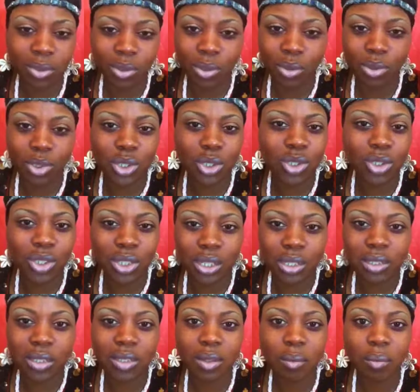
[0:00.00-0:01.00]
You should
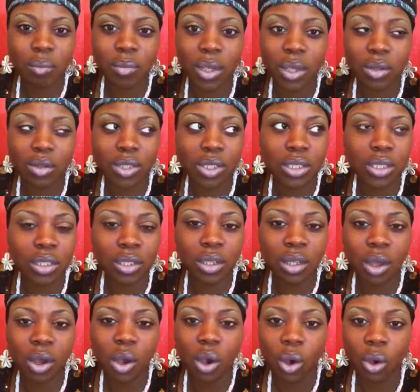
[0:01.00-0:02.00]
just melt it
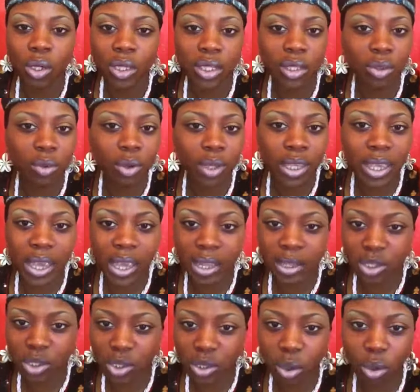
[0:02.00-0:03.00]
on either a
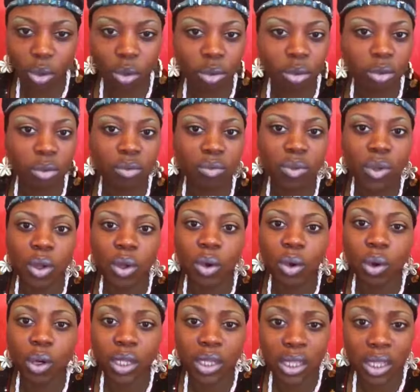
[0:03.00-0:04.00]
gas stove
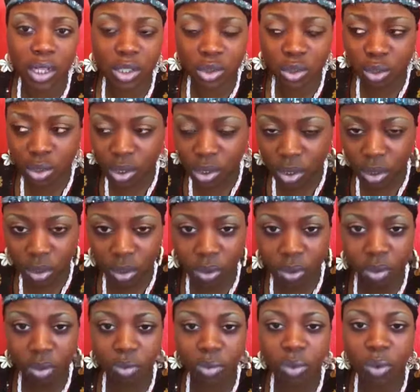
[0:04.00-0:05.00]
or electric
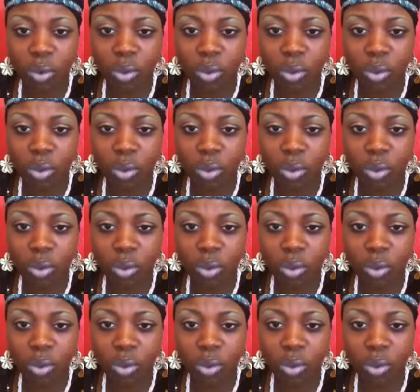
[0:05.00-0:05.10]
stove,